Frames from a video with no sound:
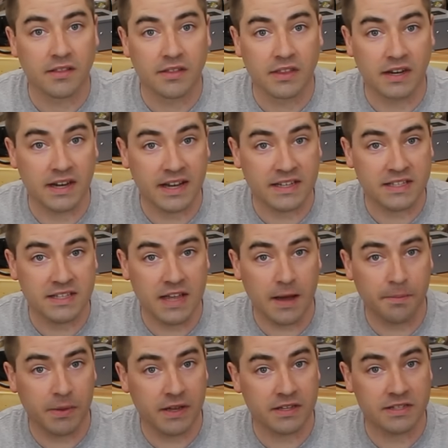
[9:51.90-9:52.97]
The next
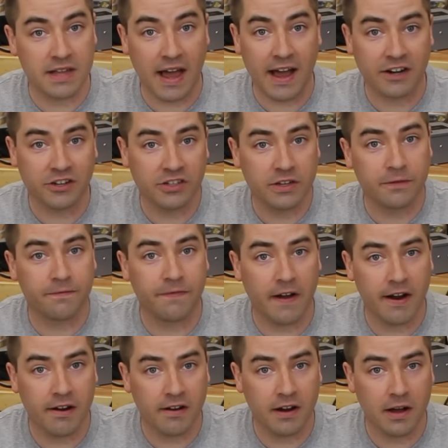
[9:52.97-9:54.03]
step is to actually
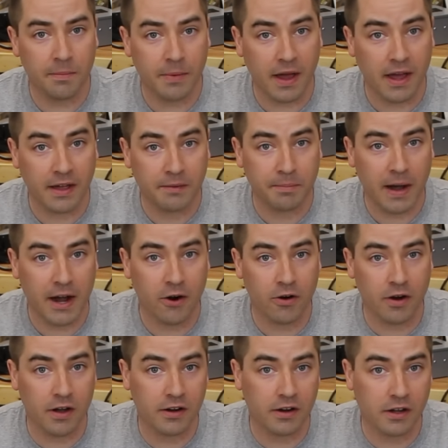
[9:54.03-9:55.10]
fire it up and
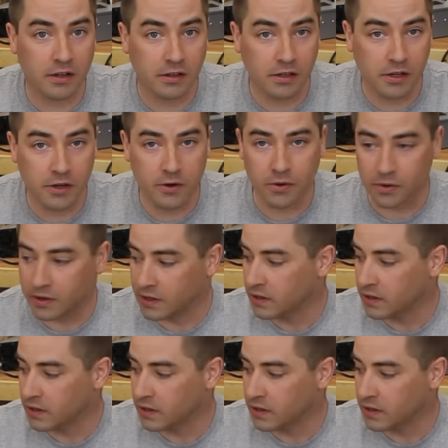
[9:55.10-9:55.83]
power on a load.